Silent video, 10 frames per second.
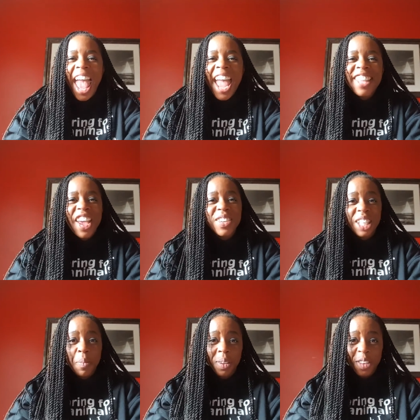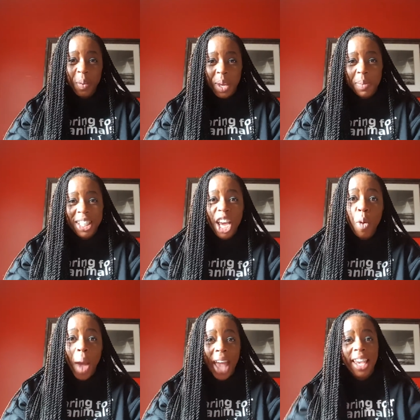Hey there, it's Kimberly from Keep the Tail
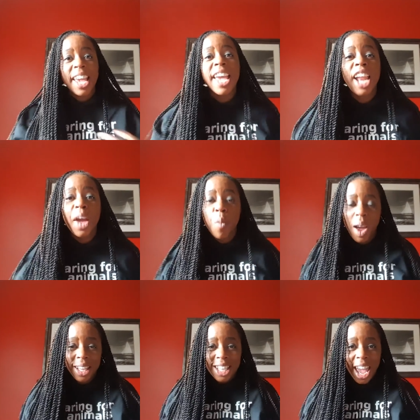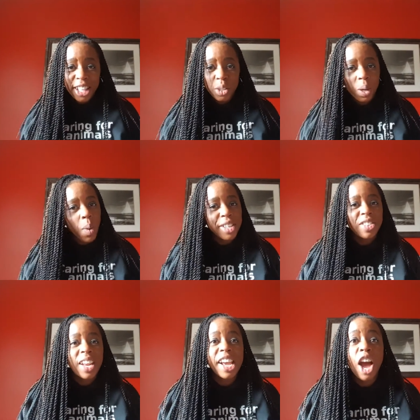Wagging, and I wanted to answer a
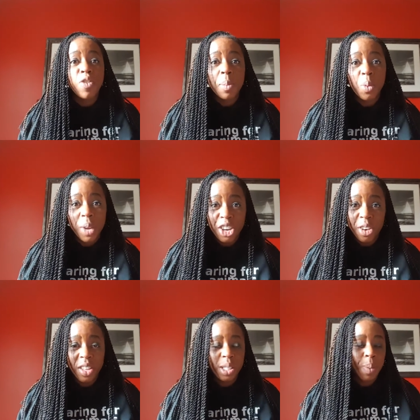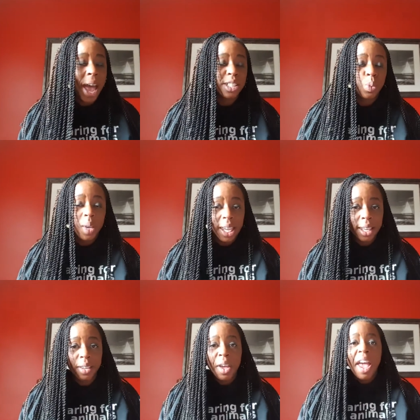question that I got from a reader this past
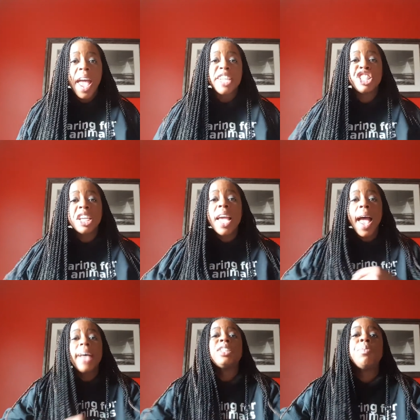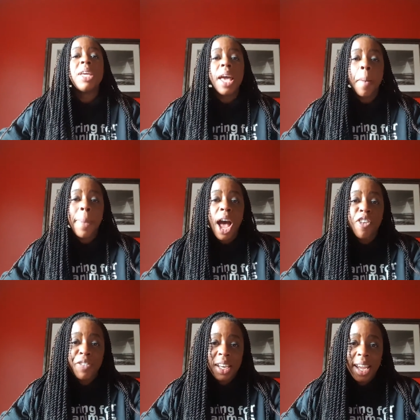week. She asked me
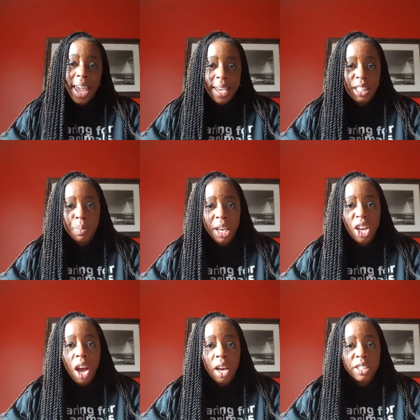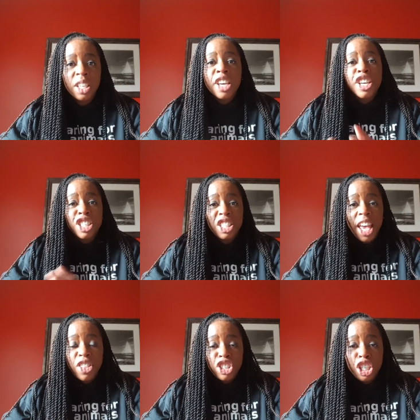about feeding eggs to my dogs. She
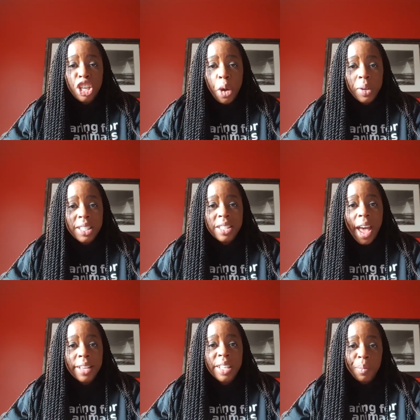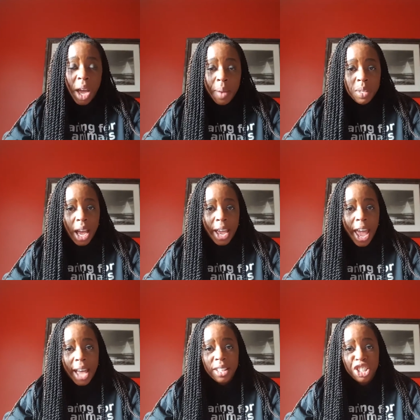said that she noticed that sometimes I
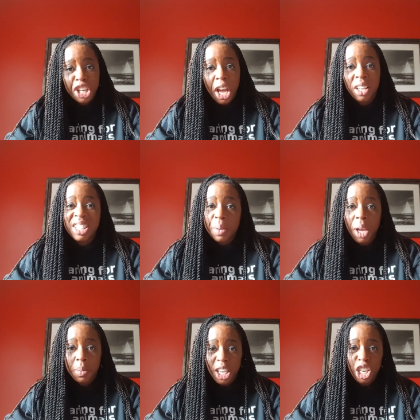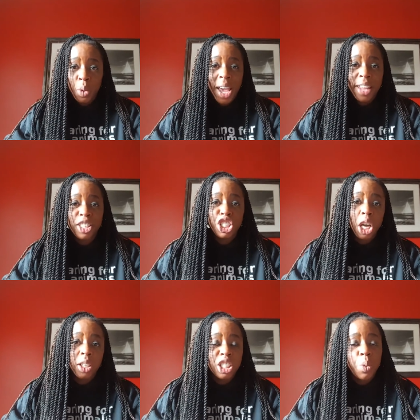add the shell and sometimes I don't add the
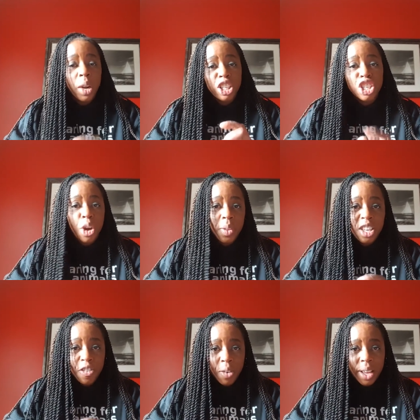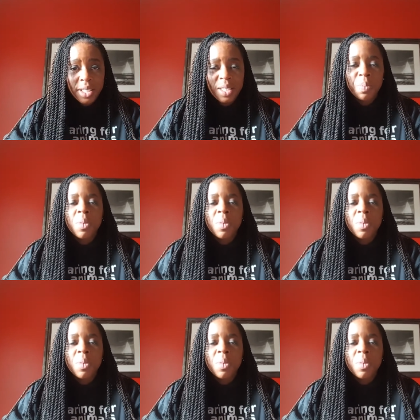shell, and she wanted to know the difference.